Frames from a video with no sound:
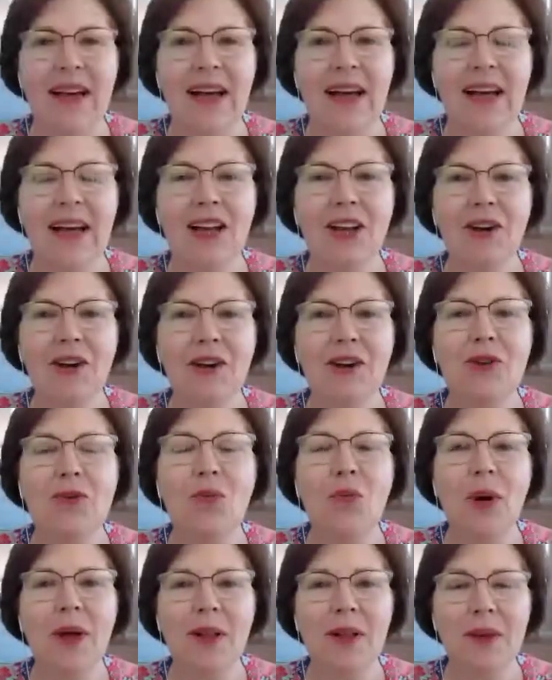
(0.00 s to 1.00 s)
Hello and
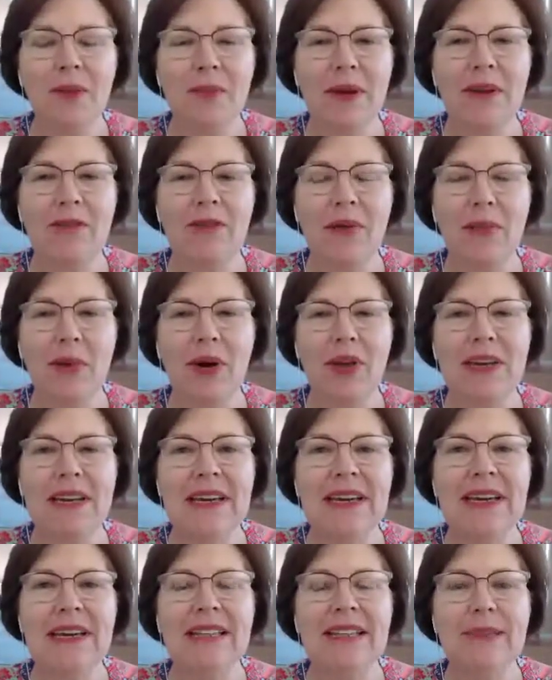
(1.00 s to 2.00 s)
welcome everybody.
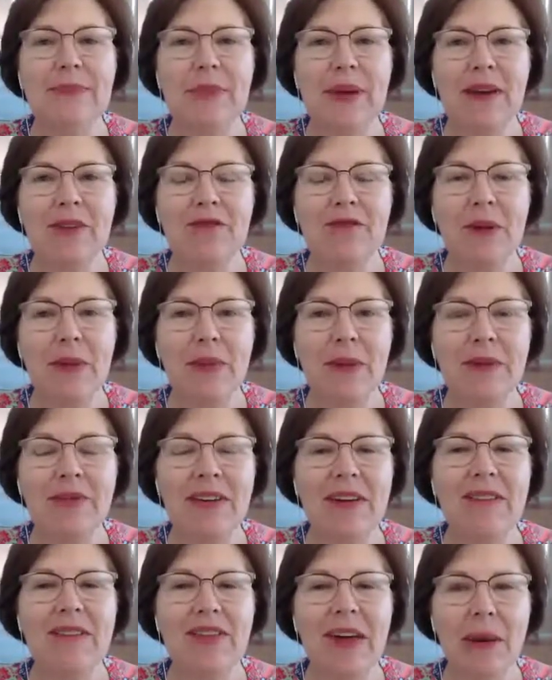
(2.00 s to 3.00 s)
It's Bev from
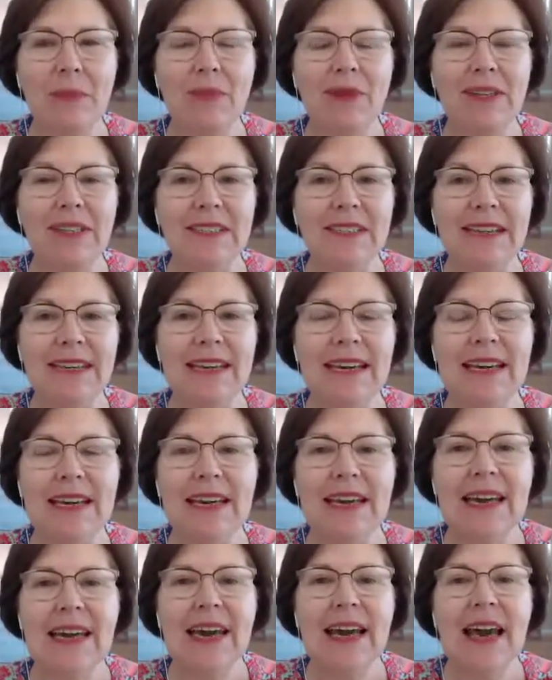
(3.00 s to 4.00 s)
Living Fabulously,
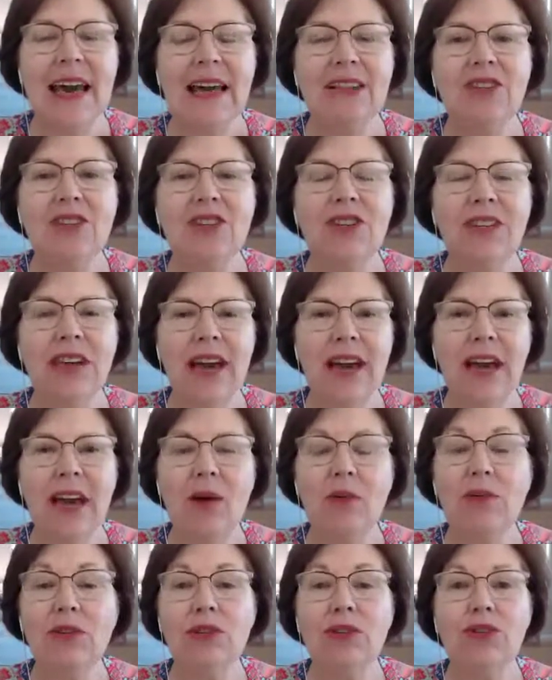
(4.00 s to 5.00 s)
and today I
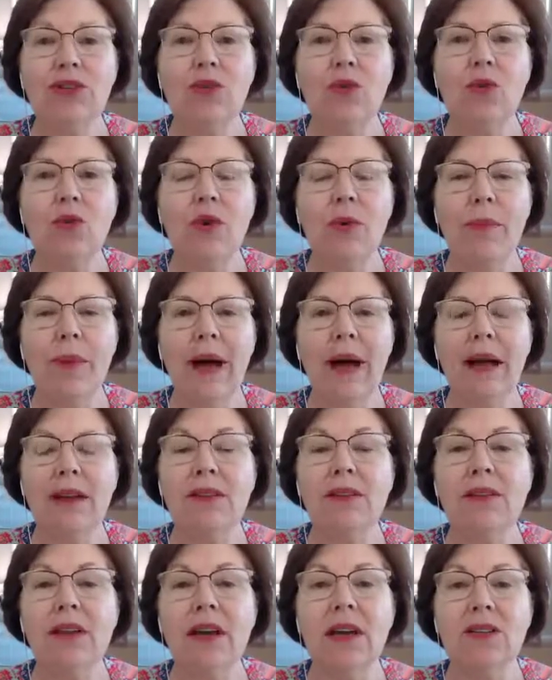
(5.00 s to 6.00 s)
want to talk
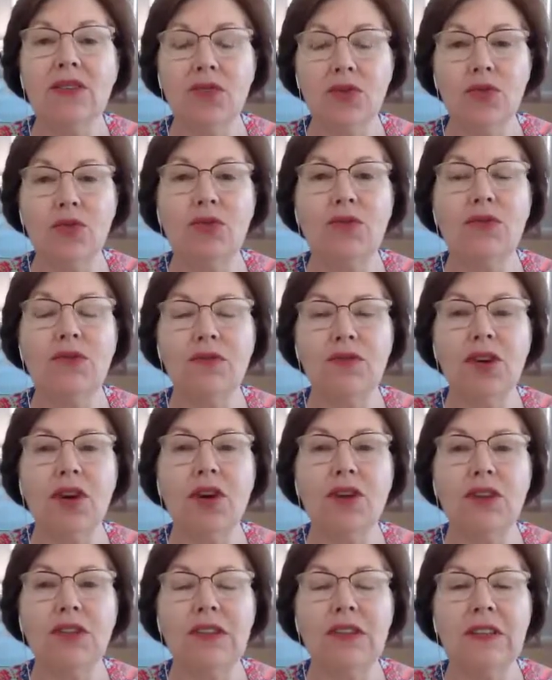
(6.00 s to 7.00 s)
about a source of
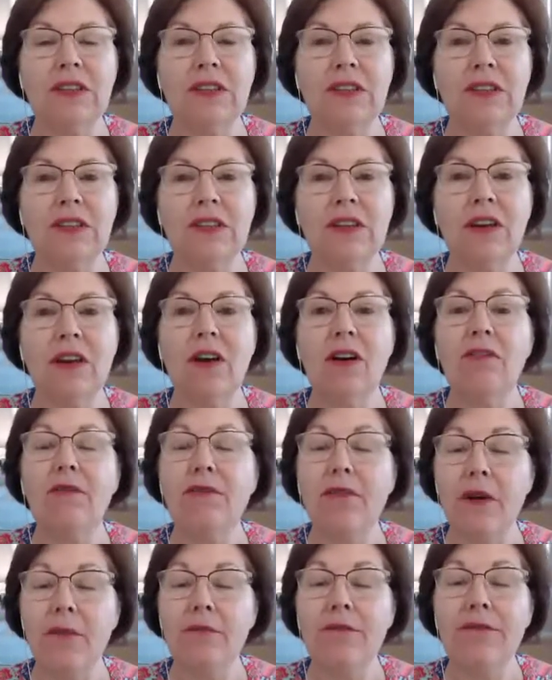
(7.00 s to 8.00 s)
toxins
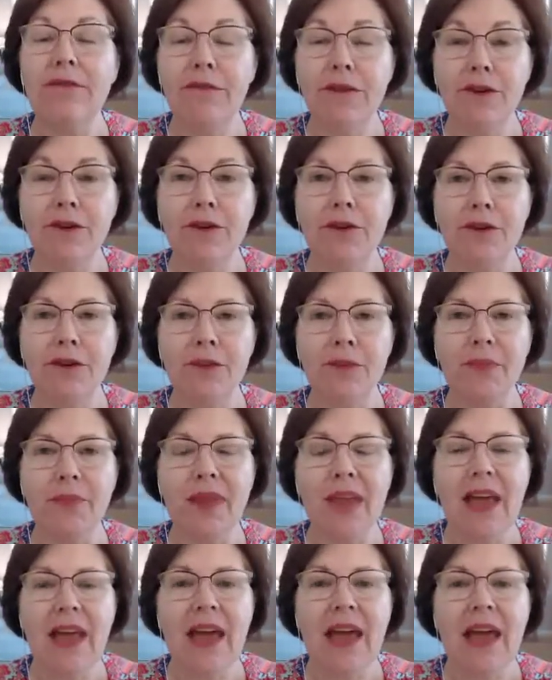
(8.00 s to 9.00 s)
from food.
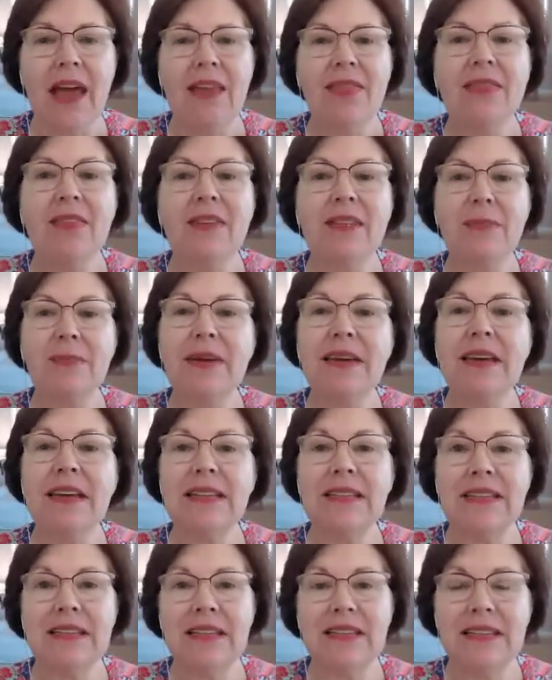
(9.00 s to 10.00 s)
And this
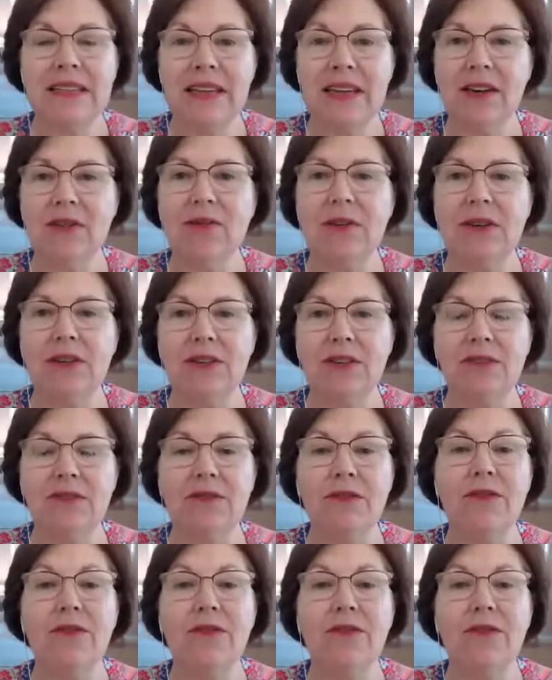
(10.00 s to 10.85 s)
begins a series of